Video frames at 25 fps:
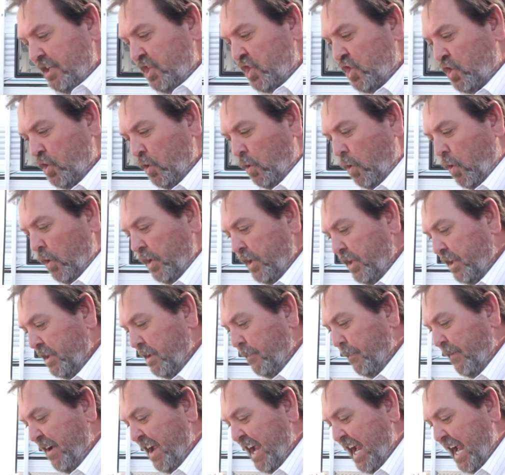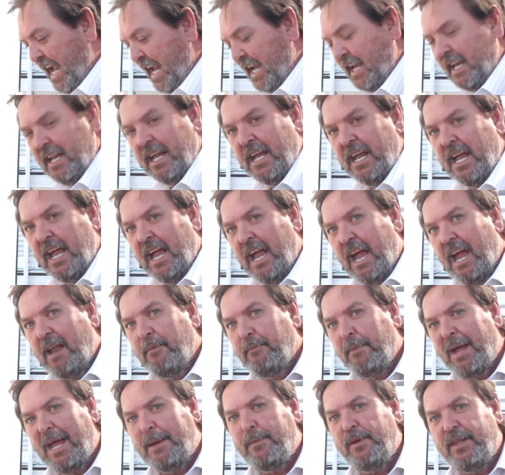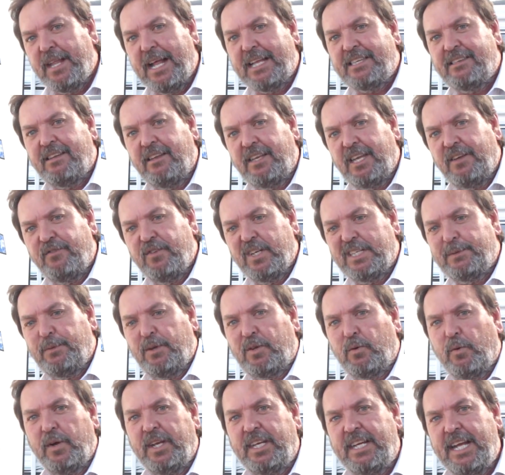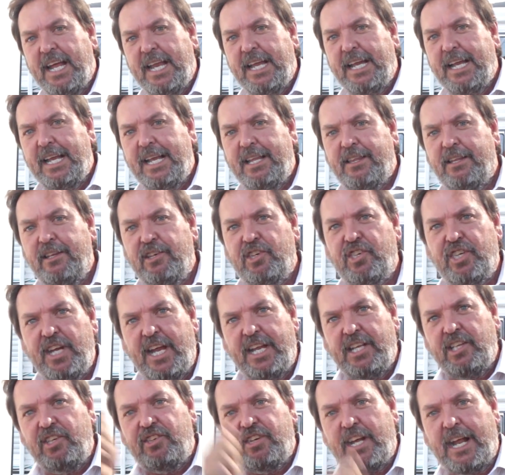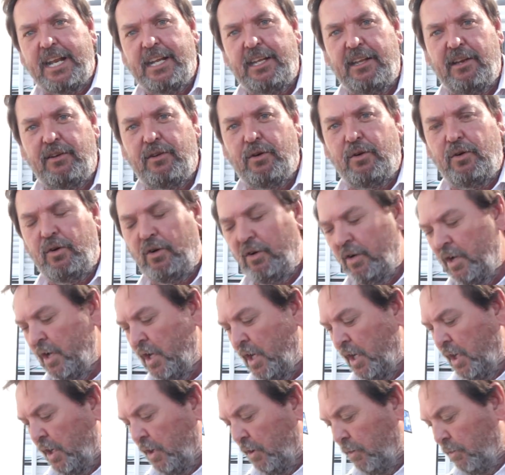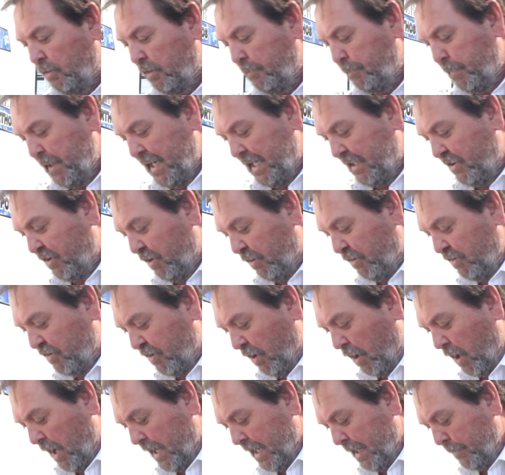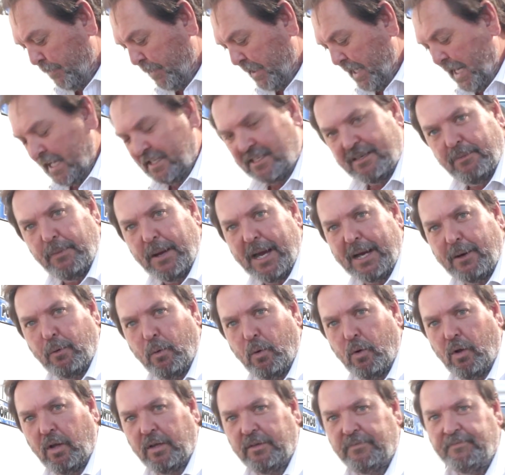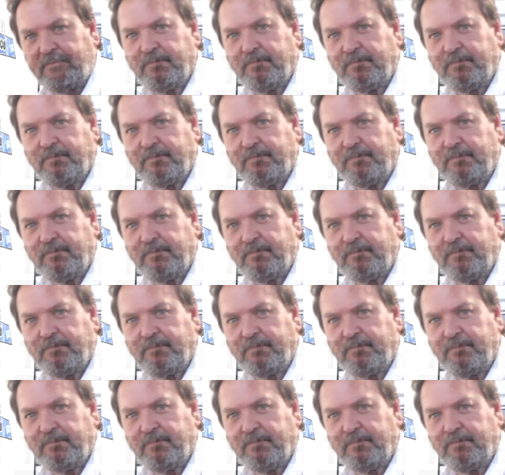shorten the van. And maybe that's the difference between getting it into the shed and shutting the door or being too tight up against the back wall.